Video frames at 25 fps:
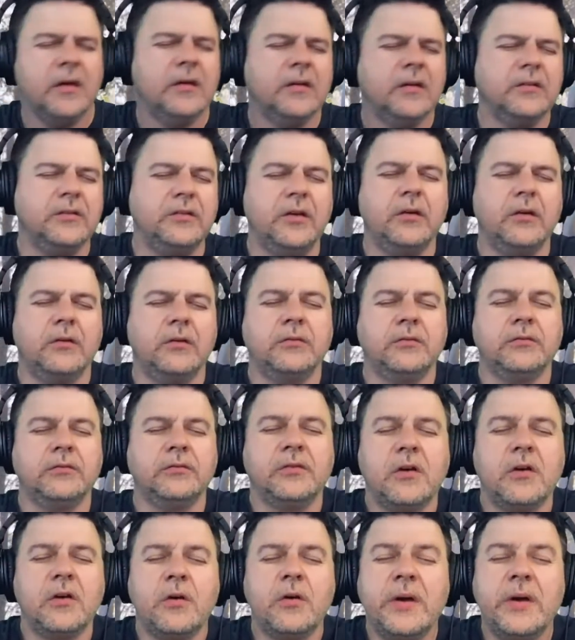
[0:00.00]
Don't
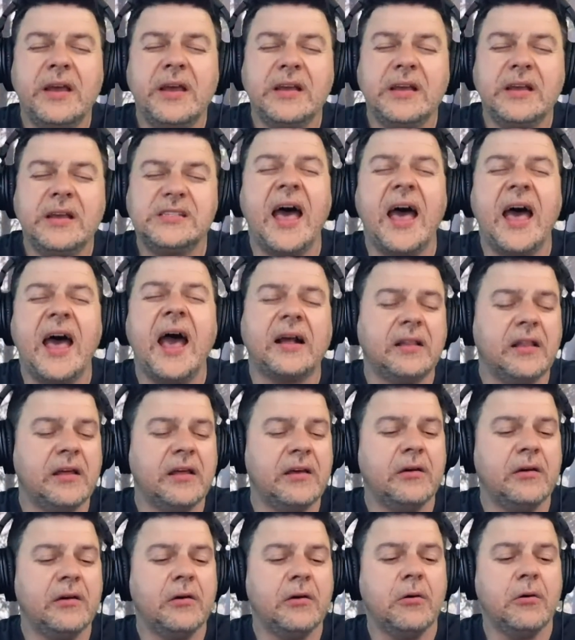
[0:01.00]
know
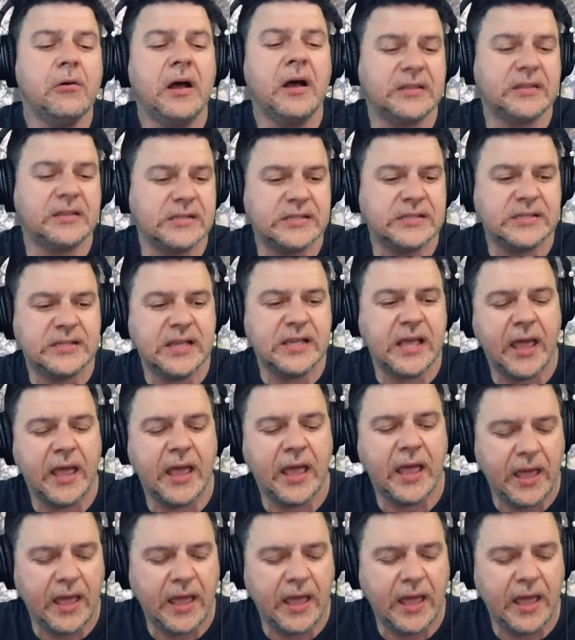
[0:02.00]
exactly what to say.